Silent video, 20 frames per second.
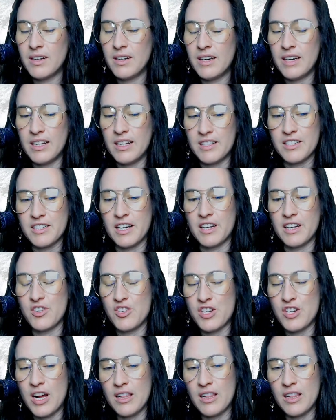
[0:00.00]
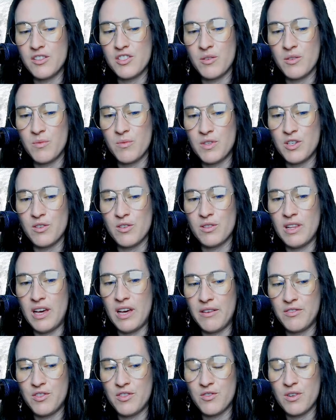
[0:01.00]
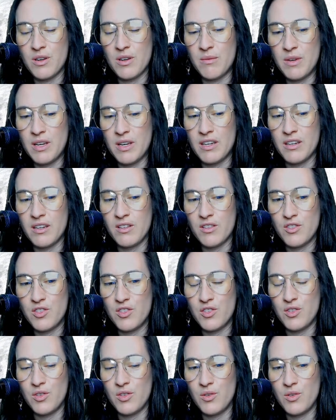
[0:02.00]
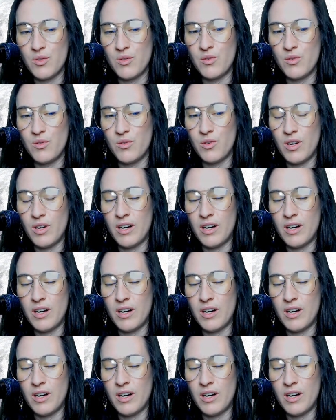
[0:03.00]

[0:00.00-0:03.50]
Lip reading: It's kind of challenging when you're live streaming to